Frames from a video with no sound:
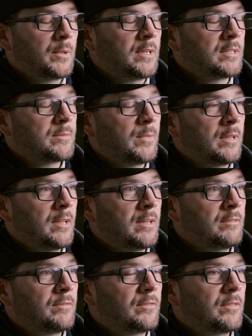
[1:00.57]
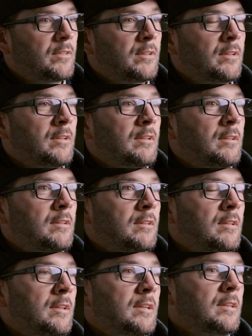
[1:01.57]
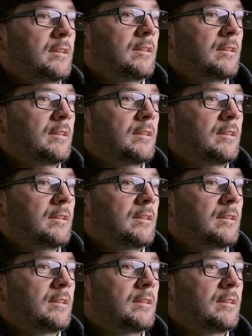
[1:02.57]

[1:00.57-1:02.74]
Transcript: years of my life, I